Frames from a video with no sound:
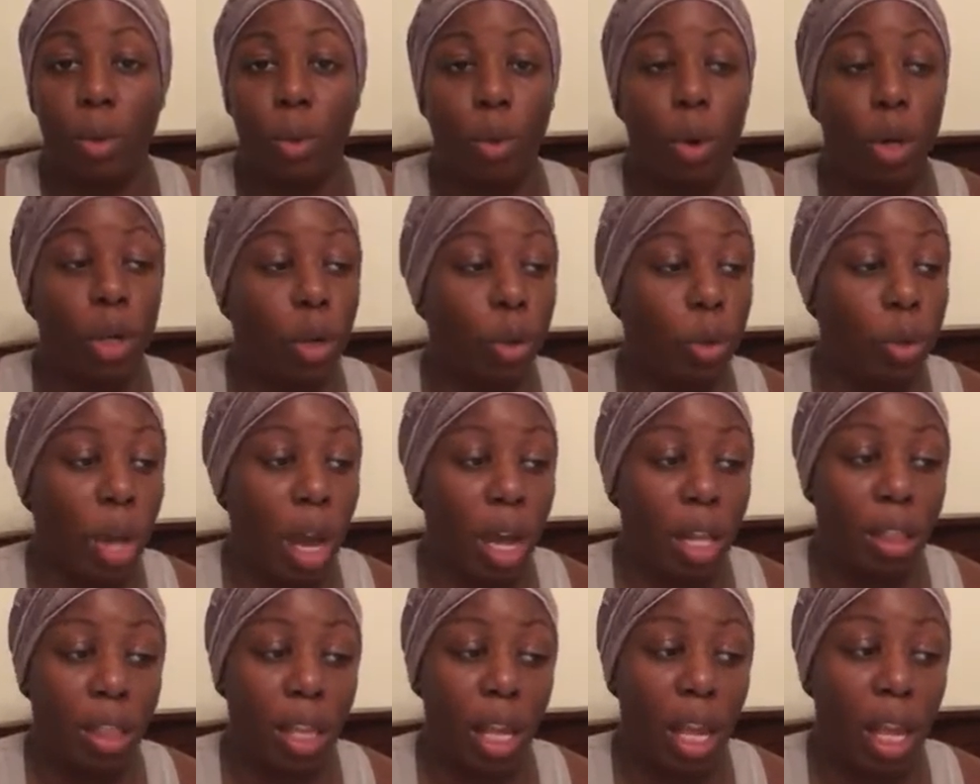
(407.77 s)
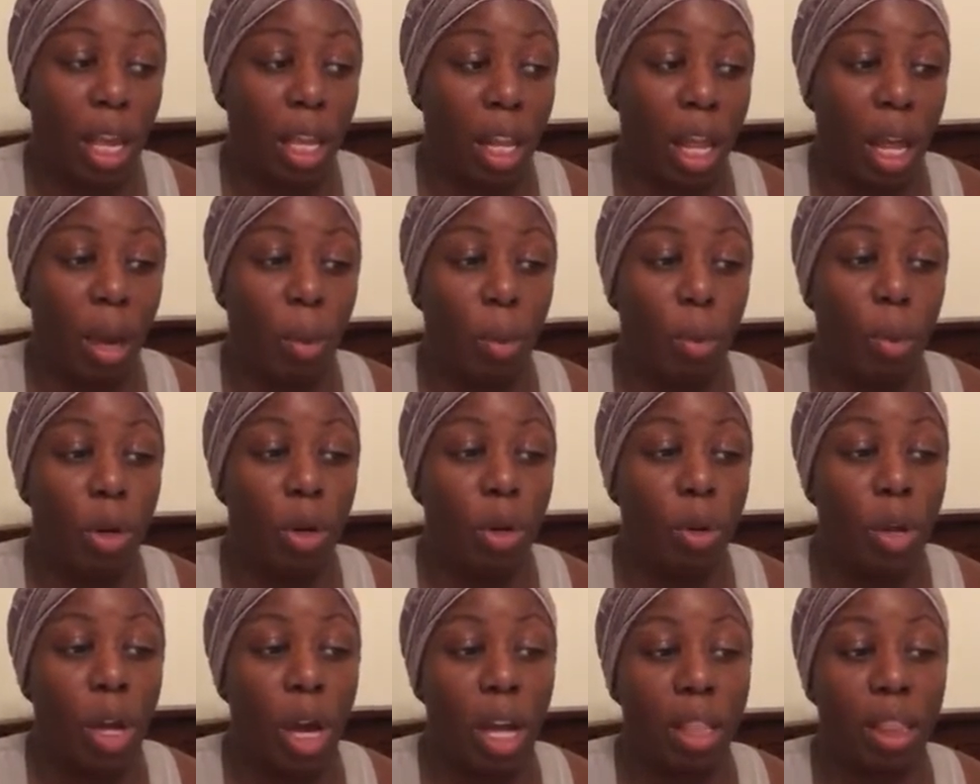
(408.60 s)
What do y'all think? Like, what do
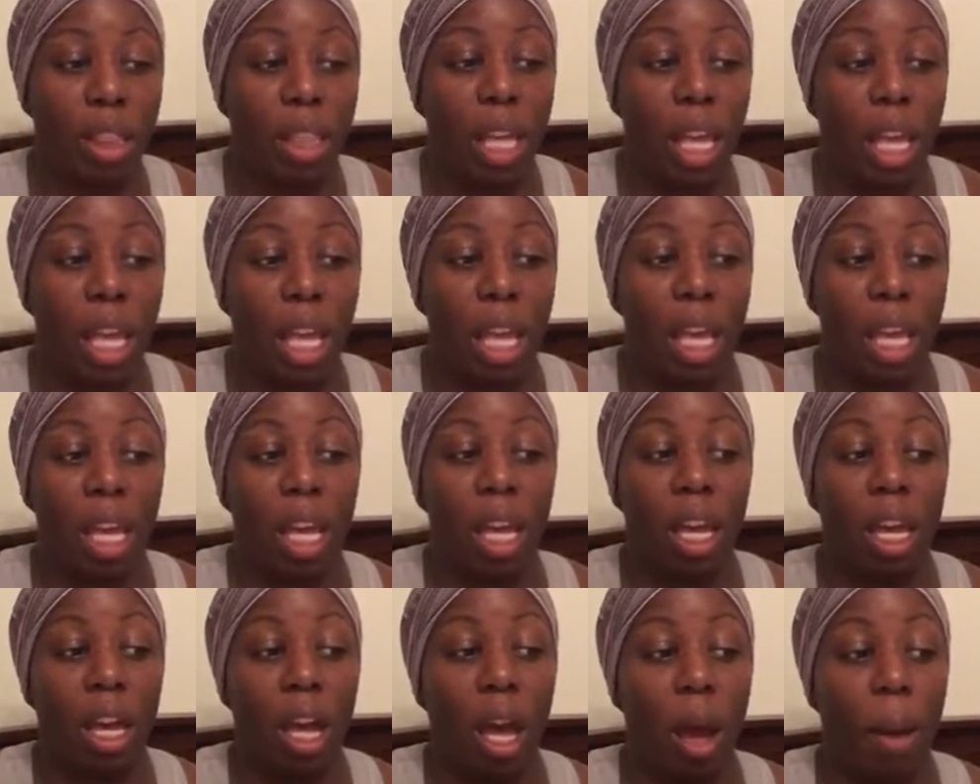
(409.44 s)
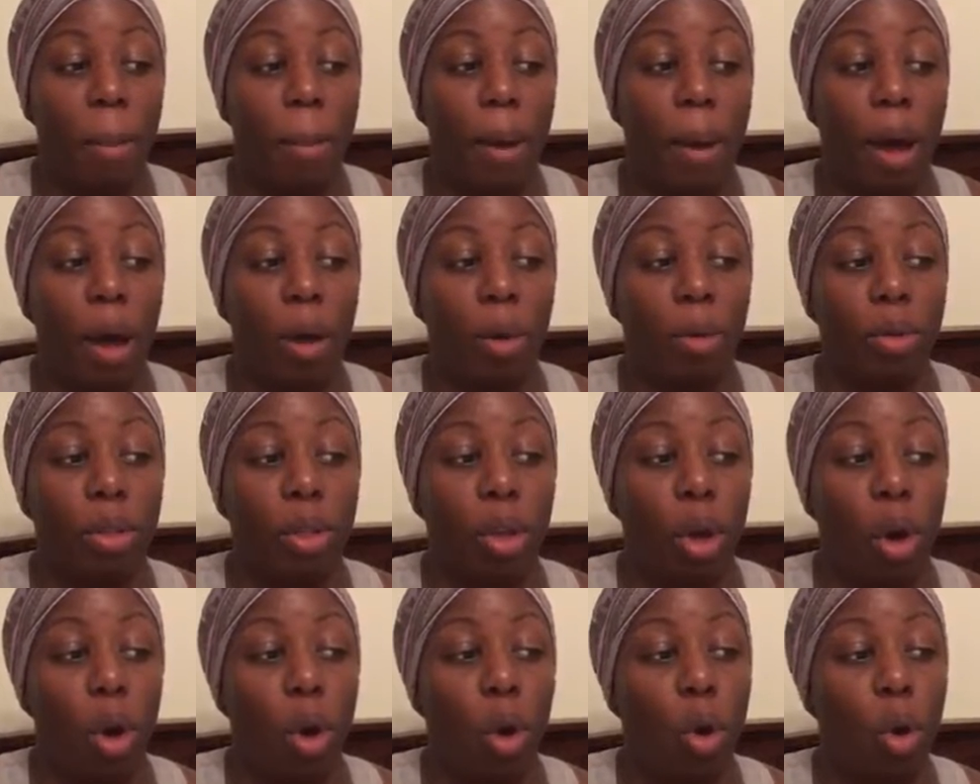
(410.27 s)
y'all think
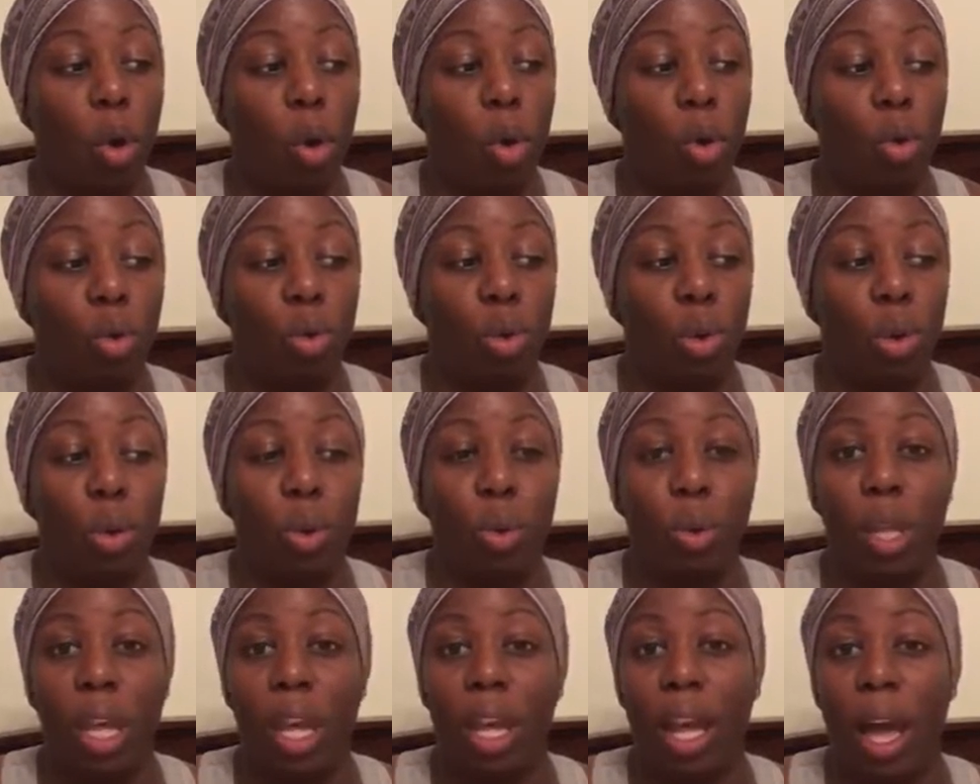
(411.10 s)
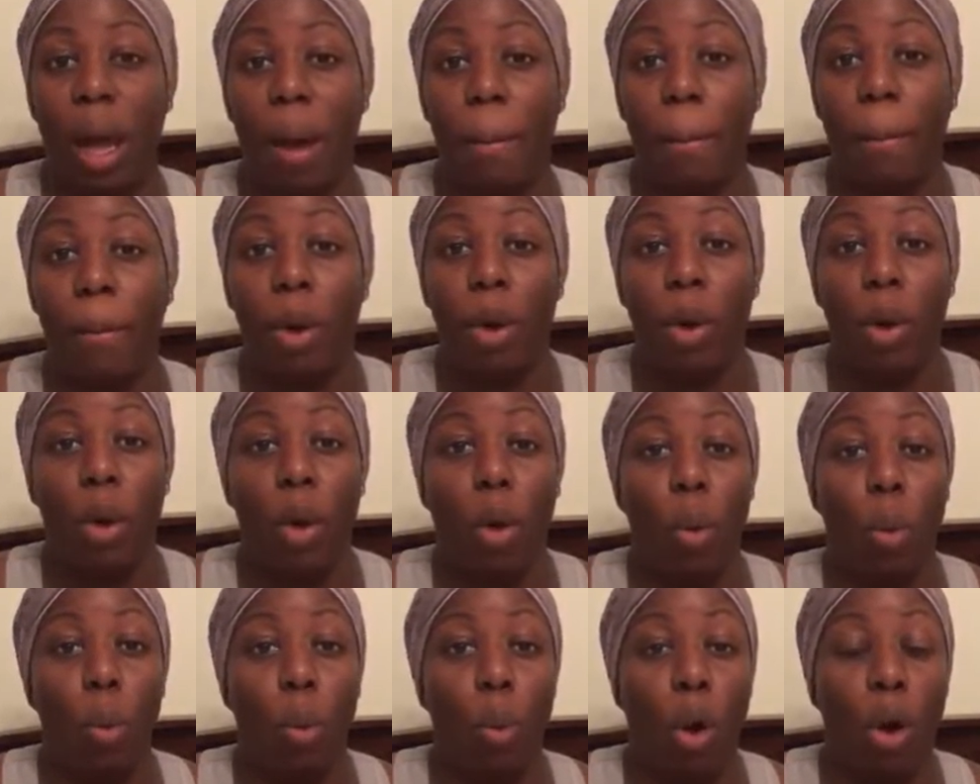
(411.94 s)
about the whole? Do you think I'm
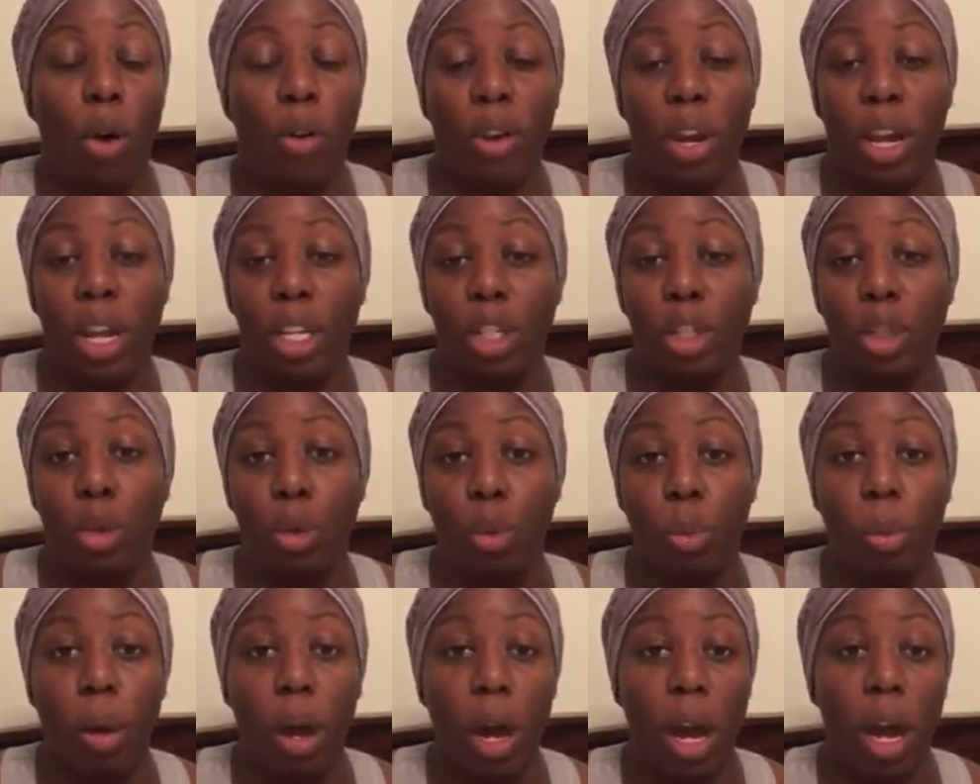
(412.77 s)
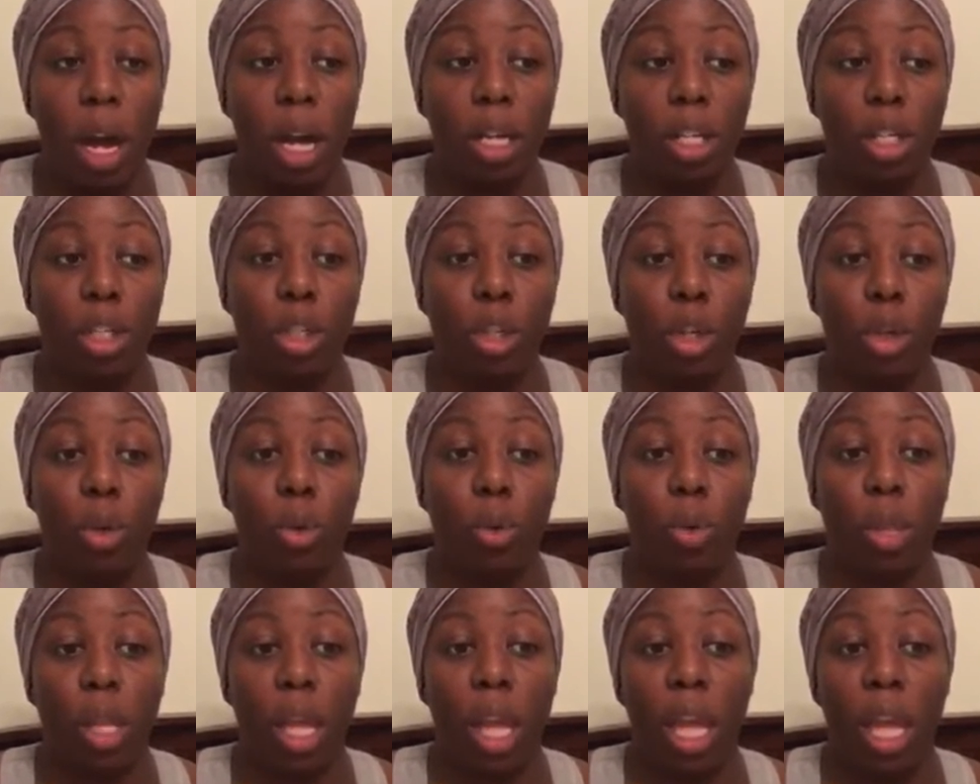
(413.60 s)
worrying too much? Do you
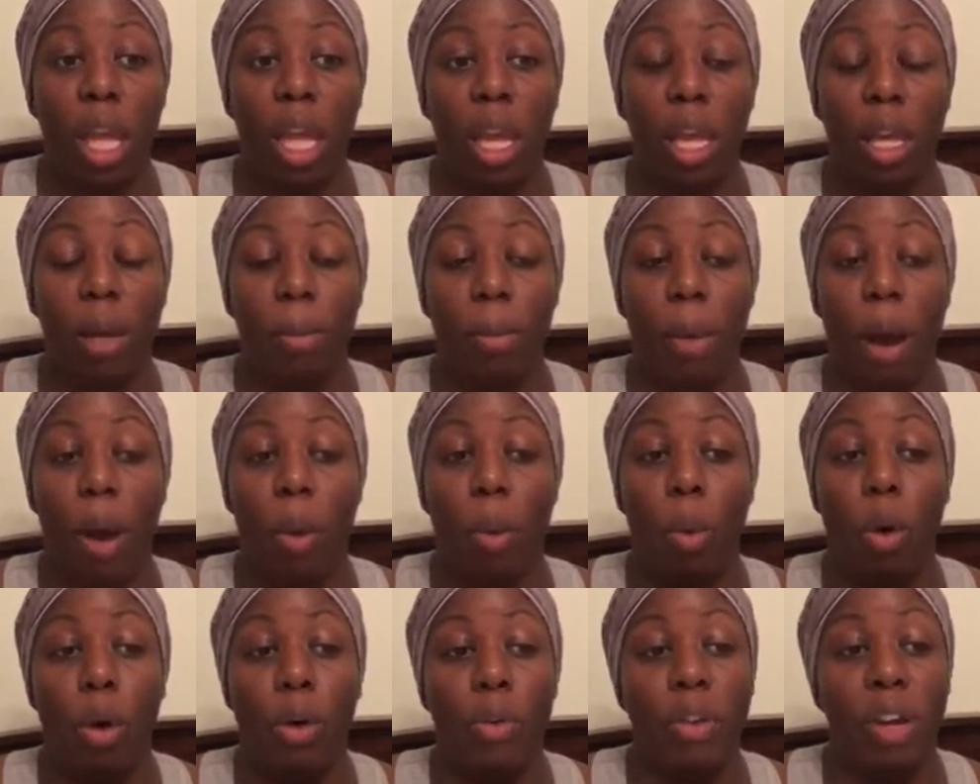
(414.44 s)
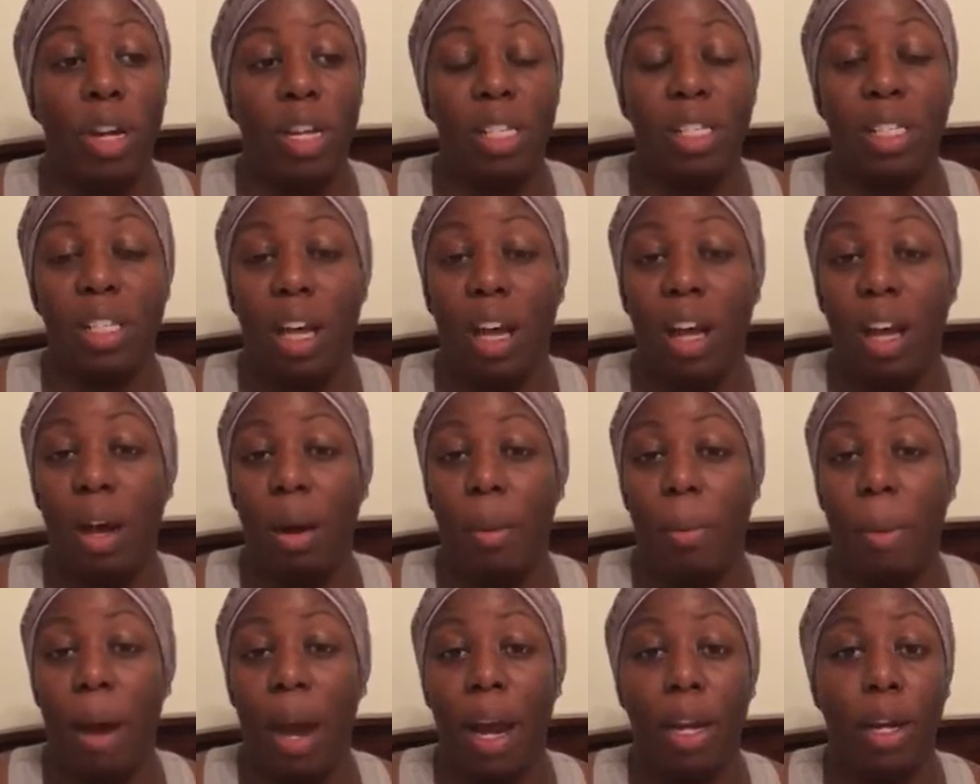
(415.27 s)
think my worries are
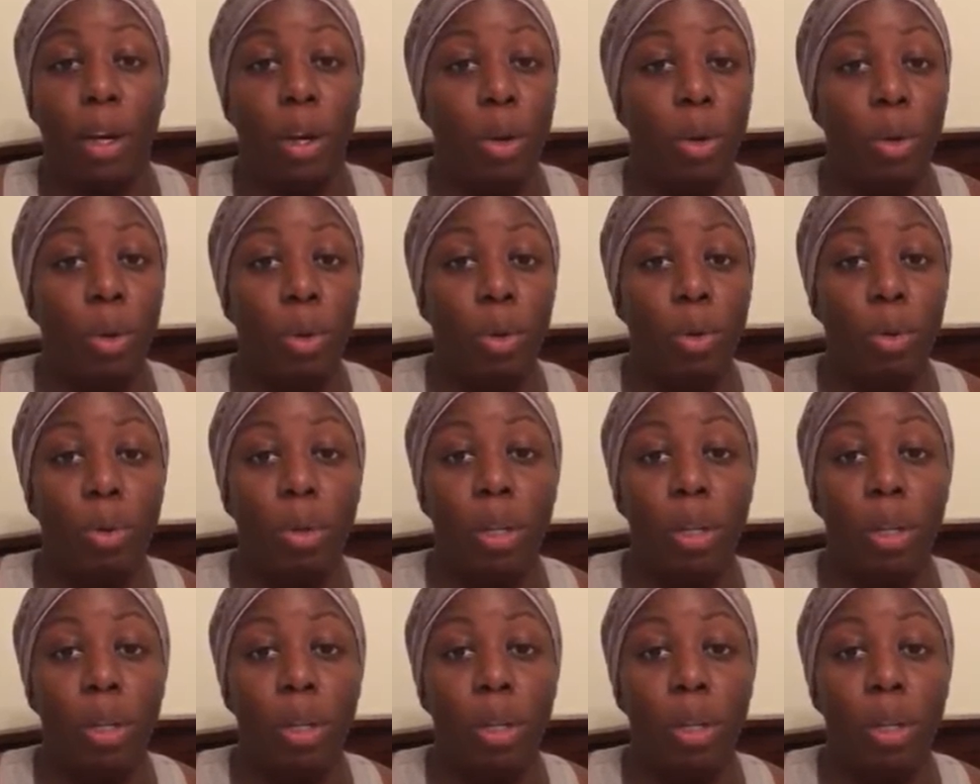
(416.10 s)
minute?